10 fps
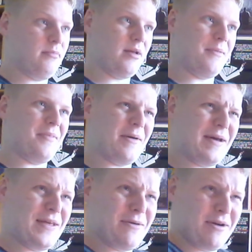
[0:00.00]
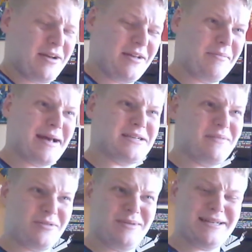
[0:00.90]
And Mass
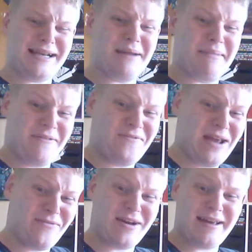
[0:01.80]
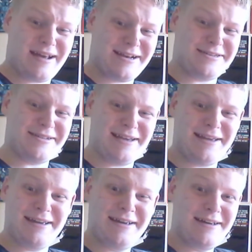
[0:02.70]
Effect 3 is kind of my favorite, actually.